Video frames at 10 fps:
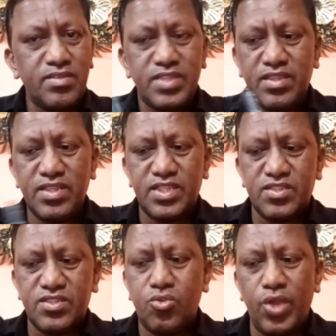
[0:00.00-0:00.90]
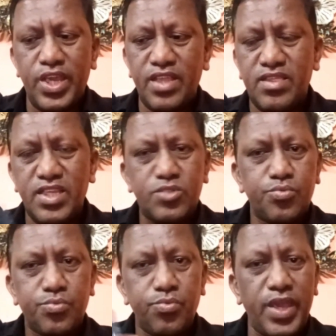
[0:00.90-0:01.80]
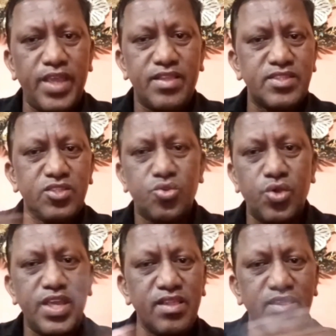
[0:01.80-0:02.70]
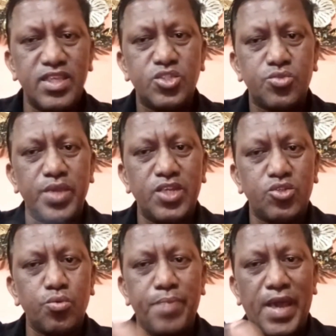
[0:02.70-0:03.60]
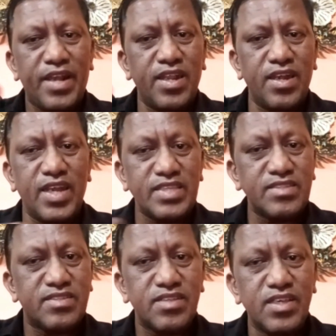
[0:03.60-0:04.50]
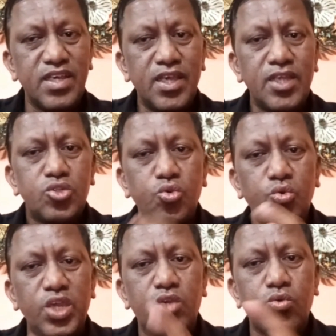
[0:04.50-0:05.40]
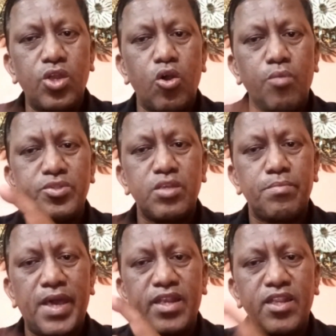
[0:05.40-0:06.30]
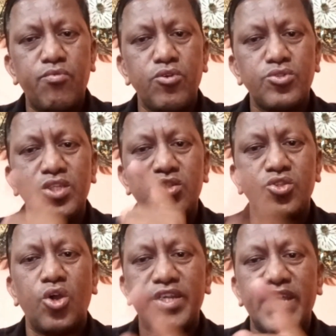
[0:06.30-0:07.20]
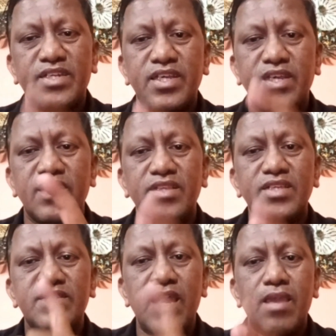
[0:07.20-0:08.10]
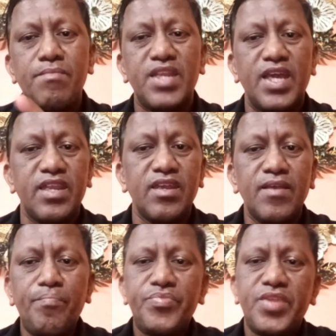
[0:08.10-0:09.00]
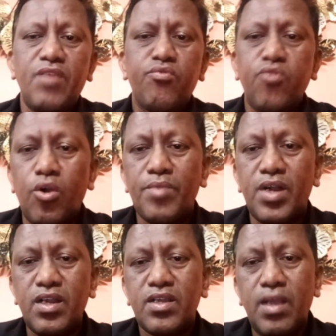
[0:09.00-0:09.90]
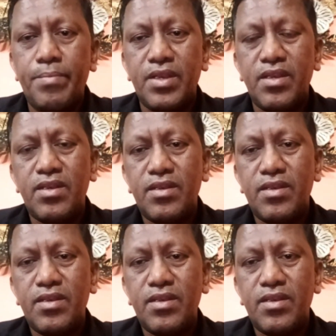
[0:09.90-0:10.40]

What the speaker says: See, this is going in this way, this is going in this way, two parallel lines. Two equal opposite parallel forces not acting in the same line. They form a couple.